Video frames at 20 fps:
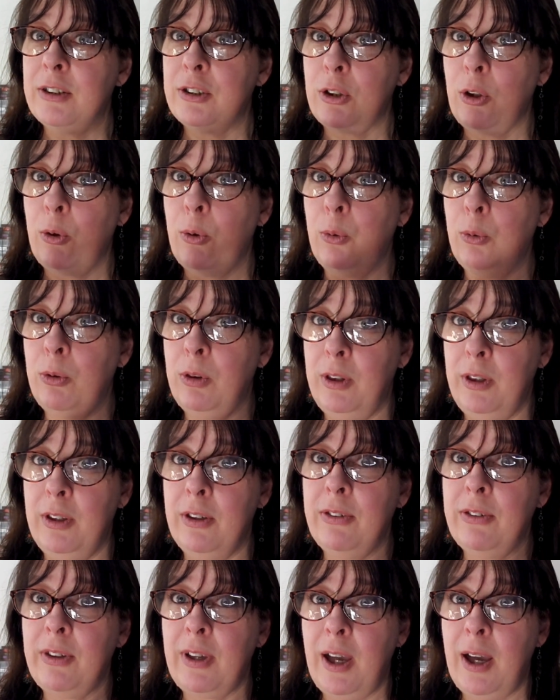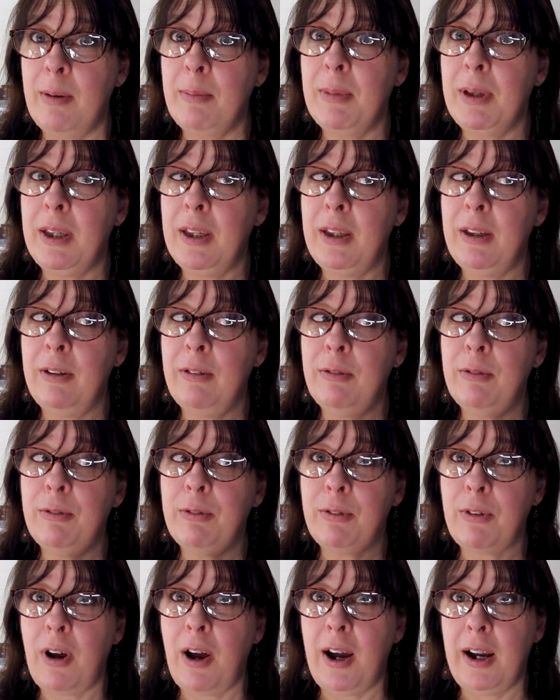so this coming
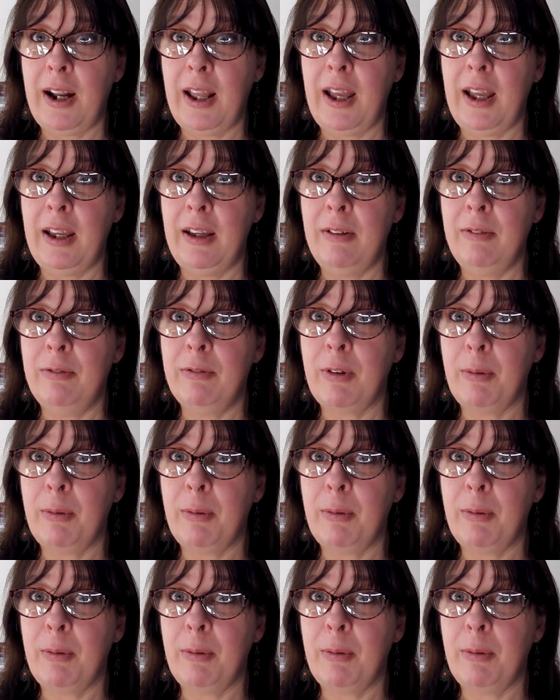Friday,